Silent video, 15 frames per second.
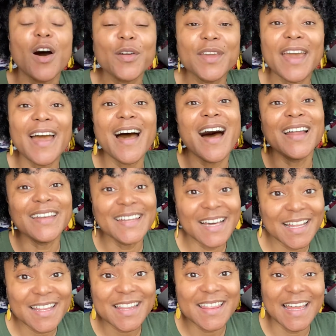Oh yeah.
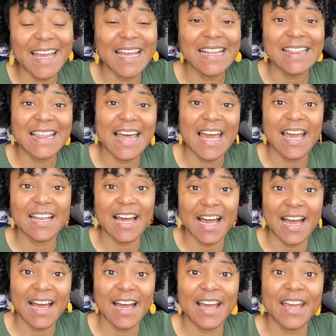Another thing that
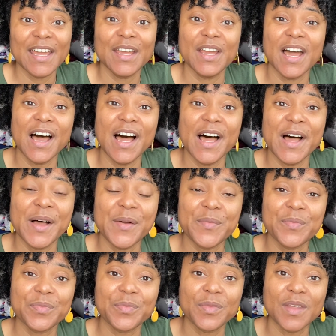I,
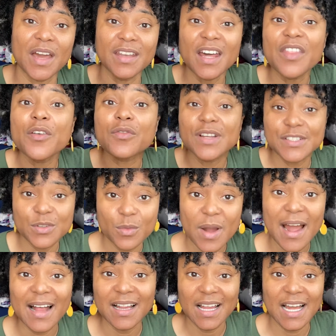um, Another reason
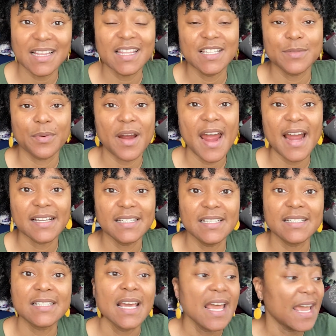why I like this
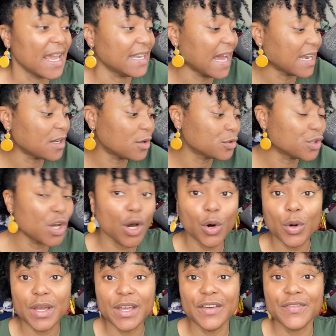practice, and I don't
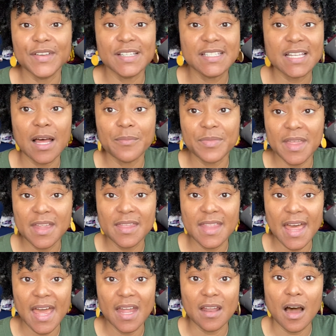know if it's something
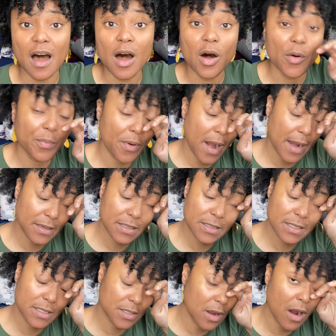that all
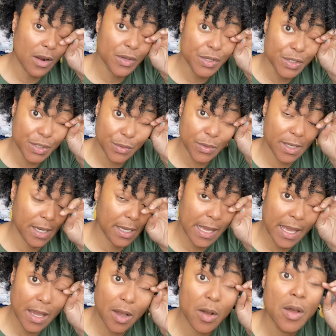practices are doing
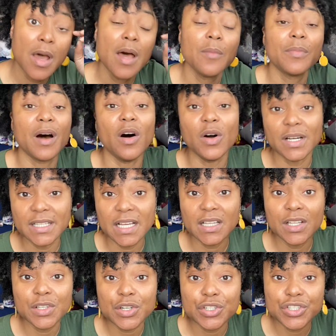now, but on a
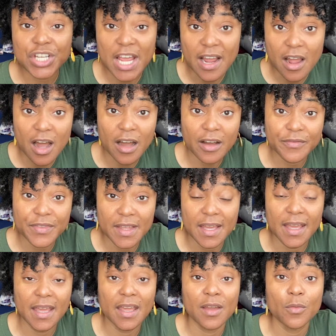little checkoff
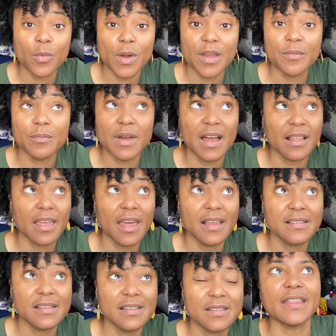thing with, I
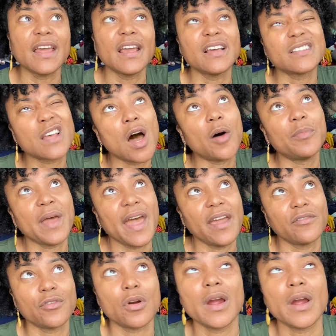guess it's, I think it's called behavioral